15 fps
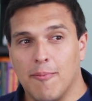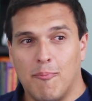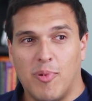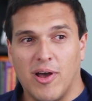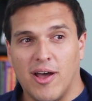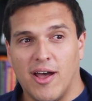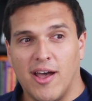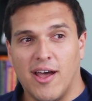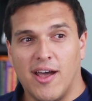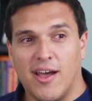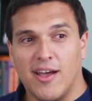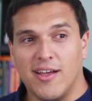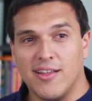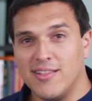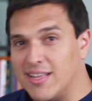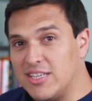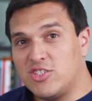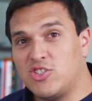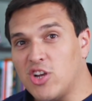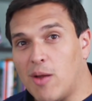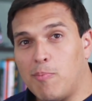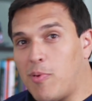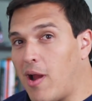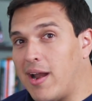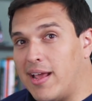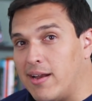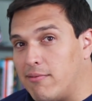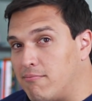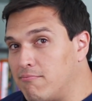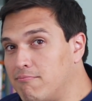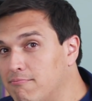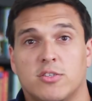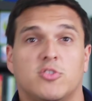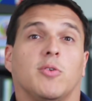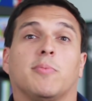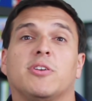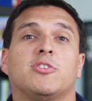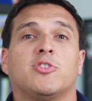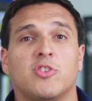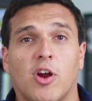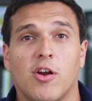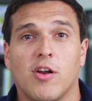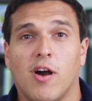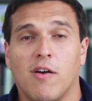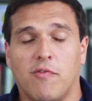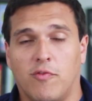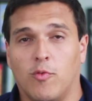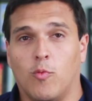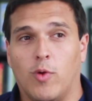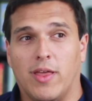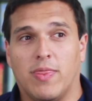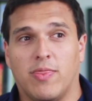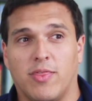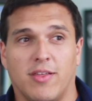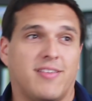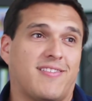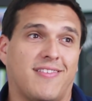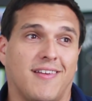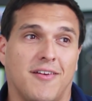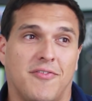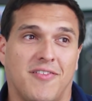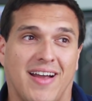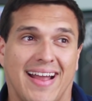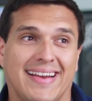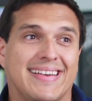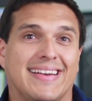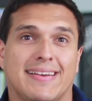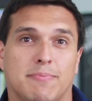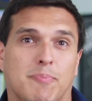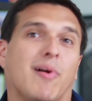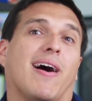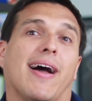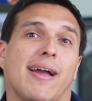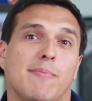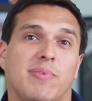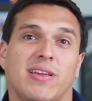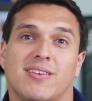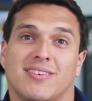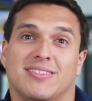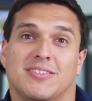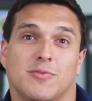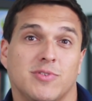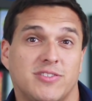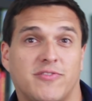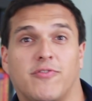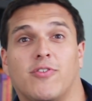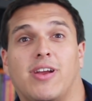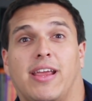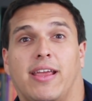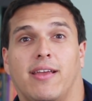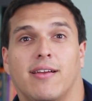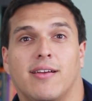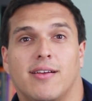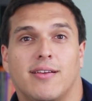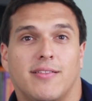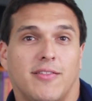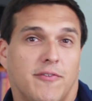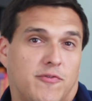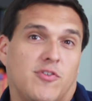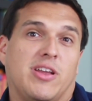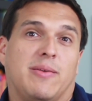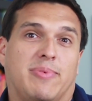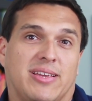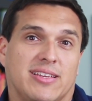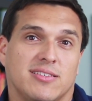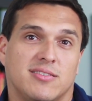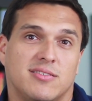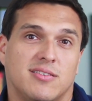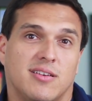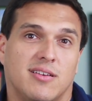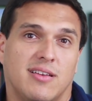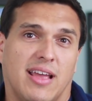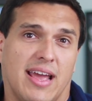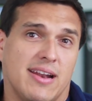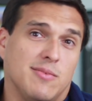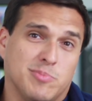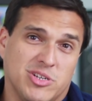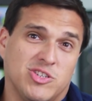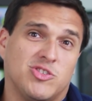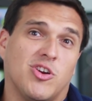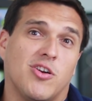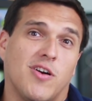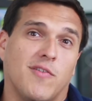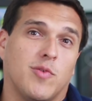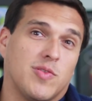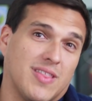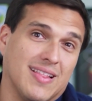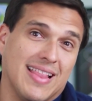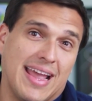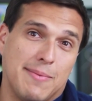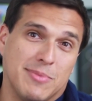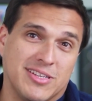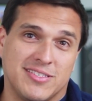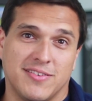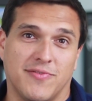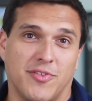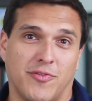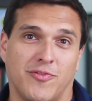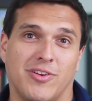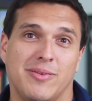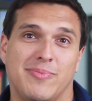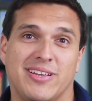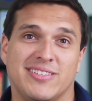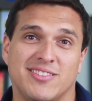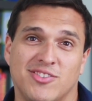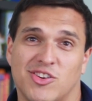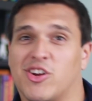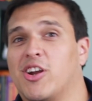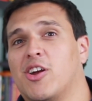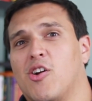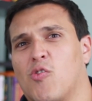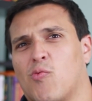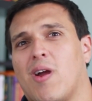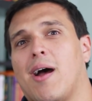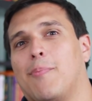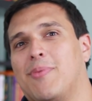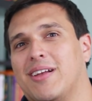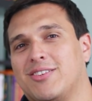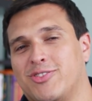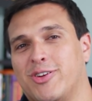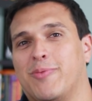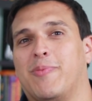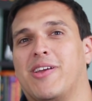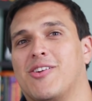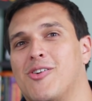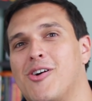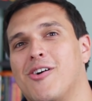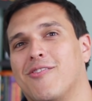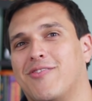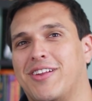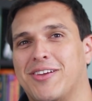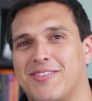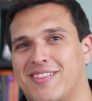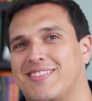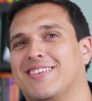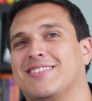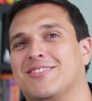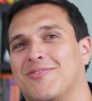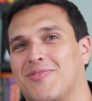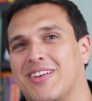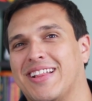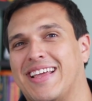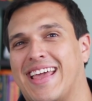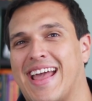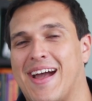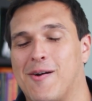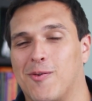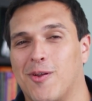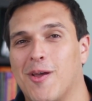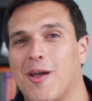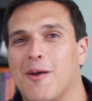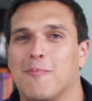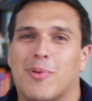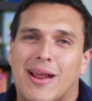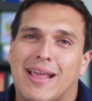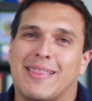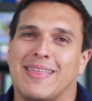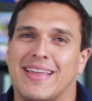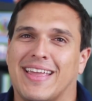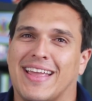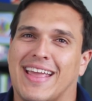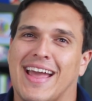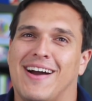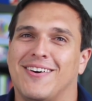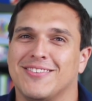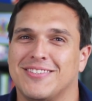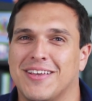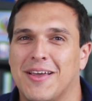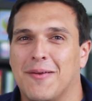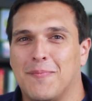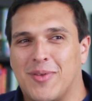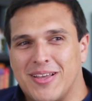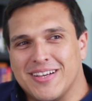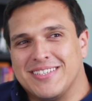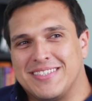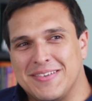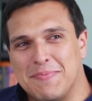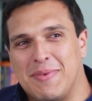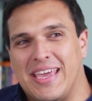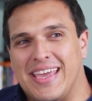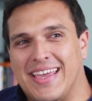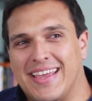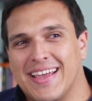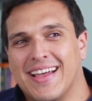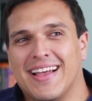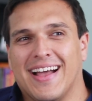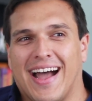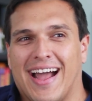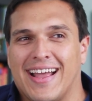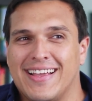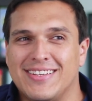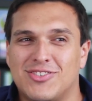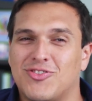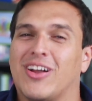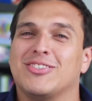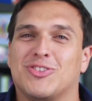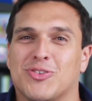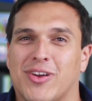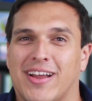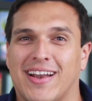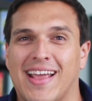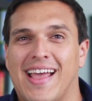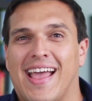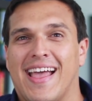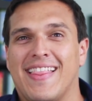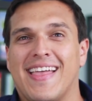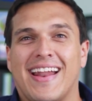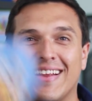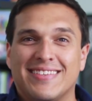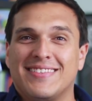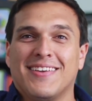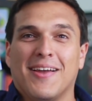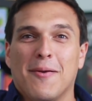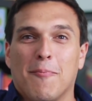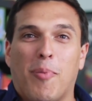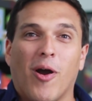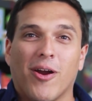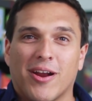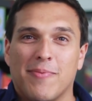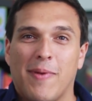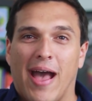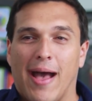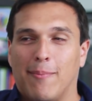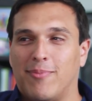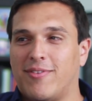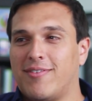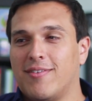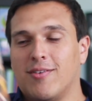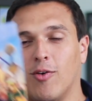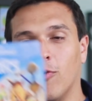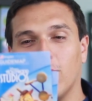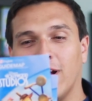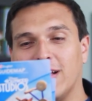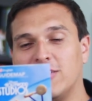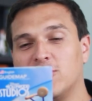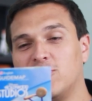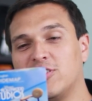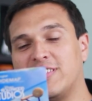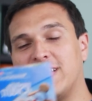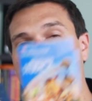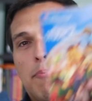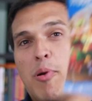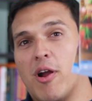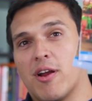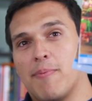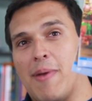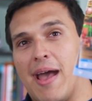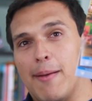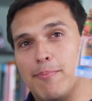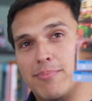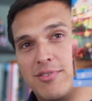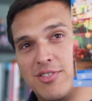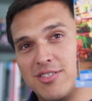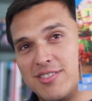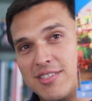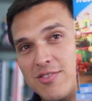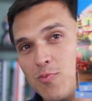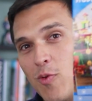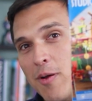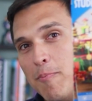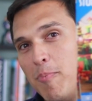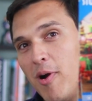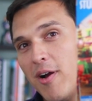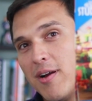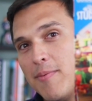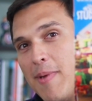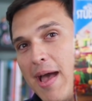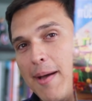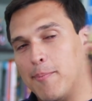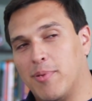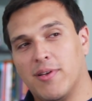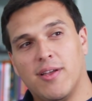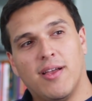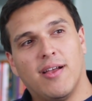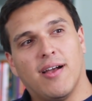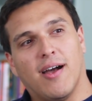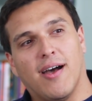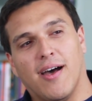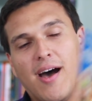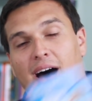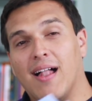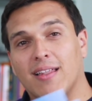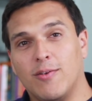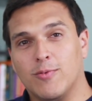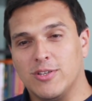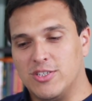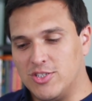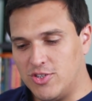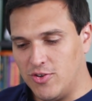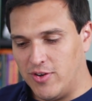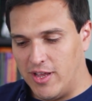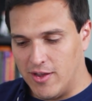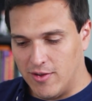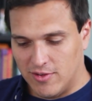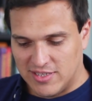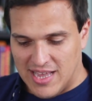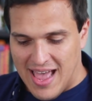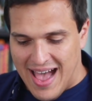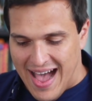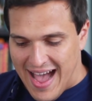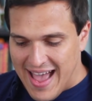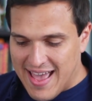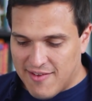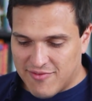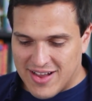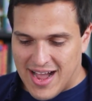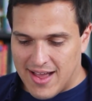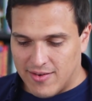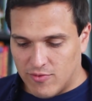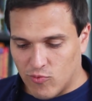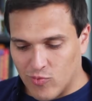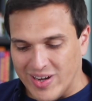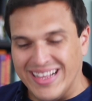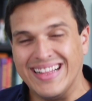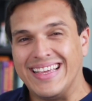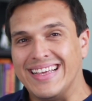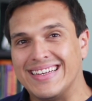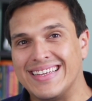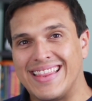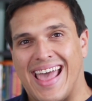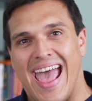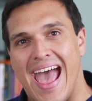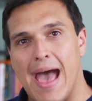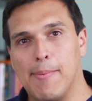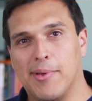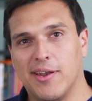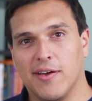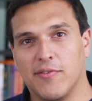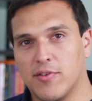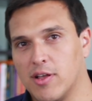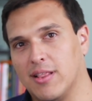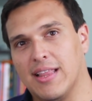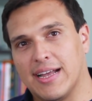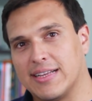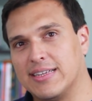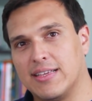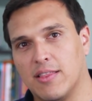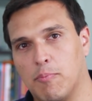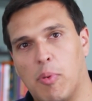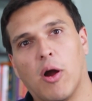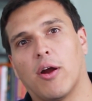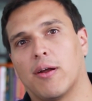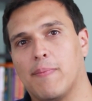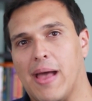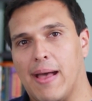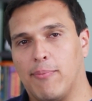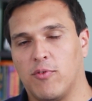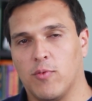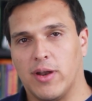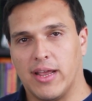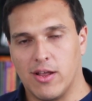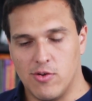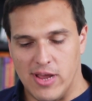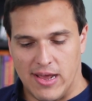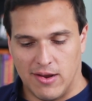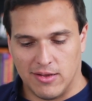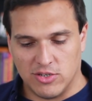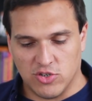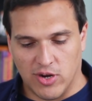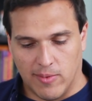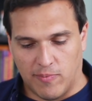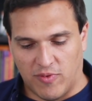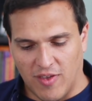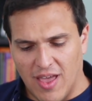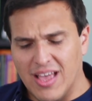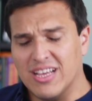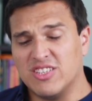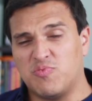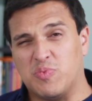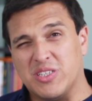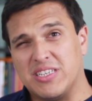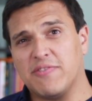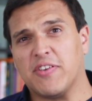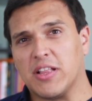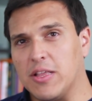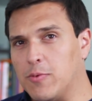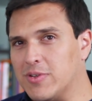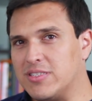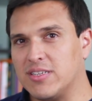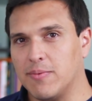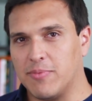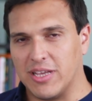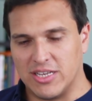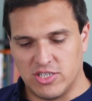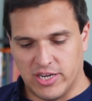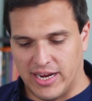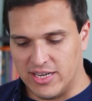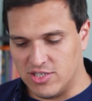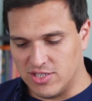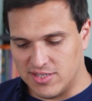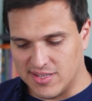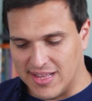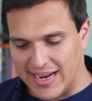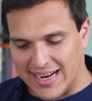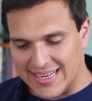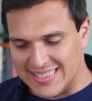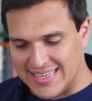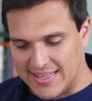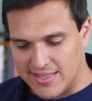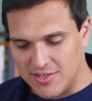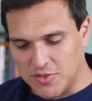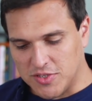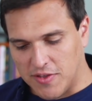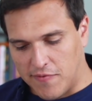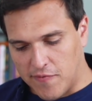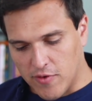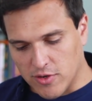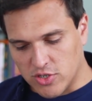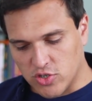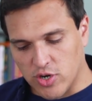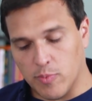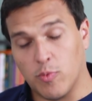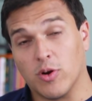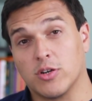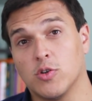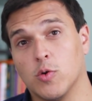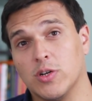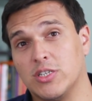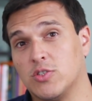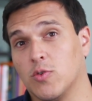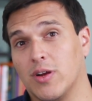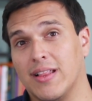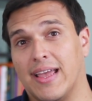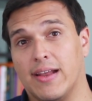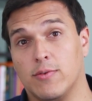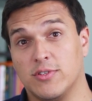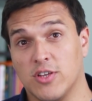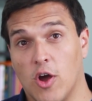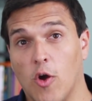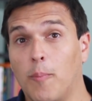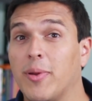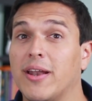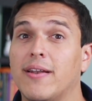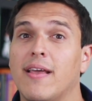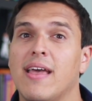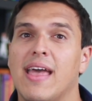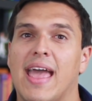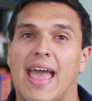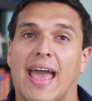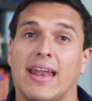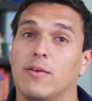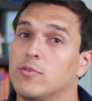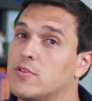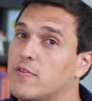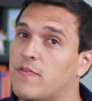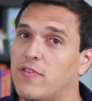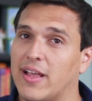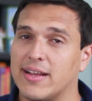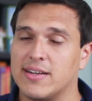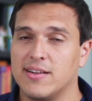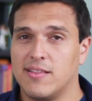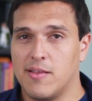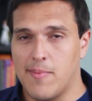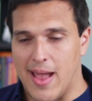But let's jump right in. So I'm gonna start off with the stuff I didn't buy because it was free the freebies. And I'm going to start off with the lamest of the freebies, and you're going to go, Rob, that shouldn't be in a haul video. That doesn't really count. But I think it counts because to me, I treasure it. And that is park maps. Or I should just say park map, just this one park map. Uh, Hollywood studios. I have gotten really into the habit of collecting the park maps when I go down on trips, specifically when something changes. And like I said, this was the first trip where Toy Story Land was open and it was reflected in the